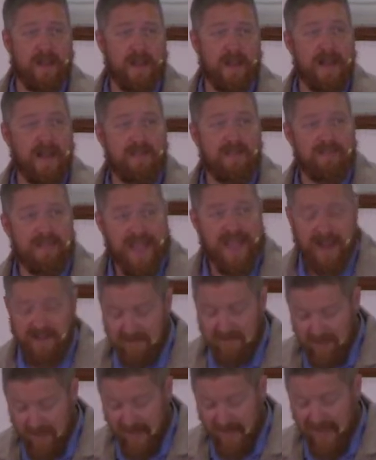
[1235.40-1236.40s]
And
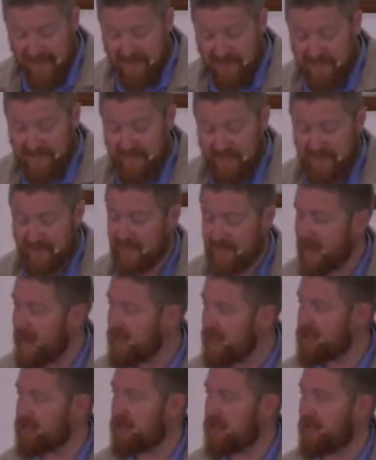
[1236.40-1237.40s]
that night, the
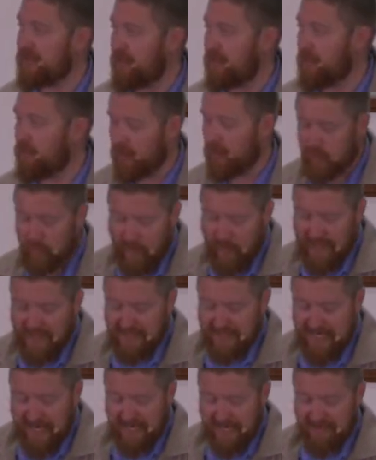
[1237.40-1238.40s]
angel of the Lord
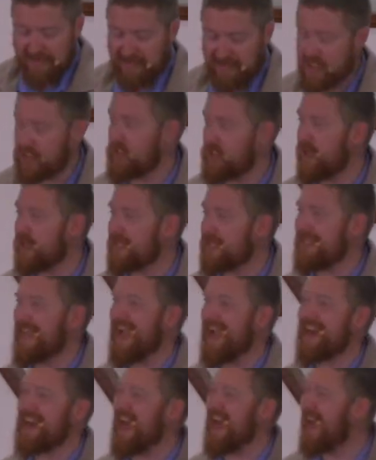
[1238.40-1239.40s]
went out and struck
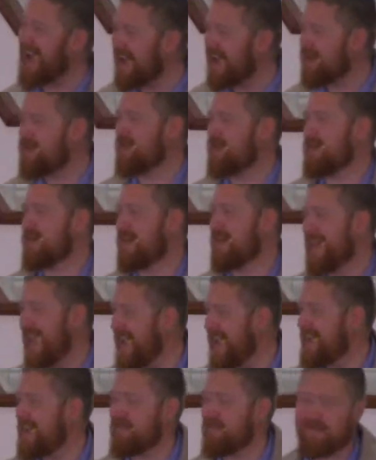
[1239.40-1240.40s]
down
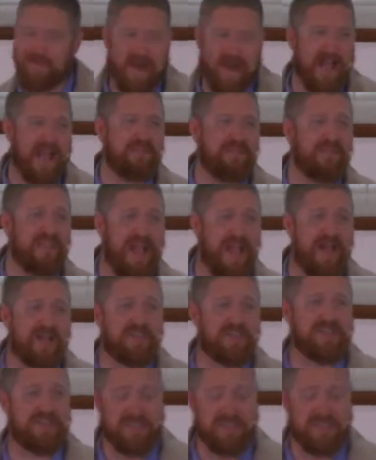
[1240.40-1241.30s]
185,000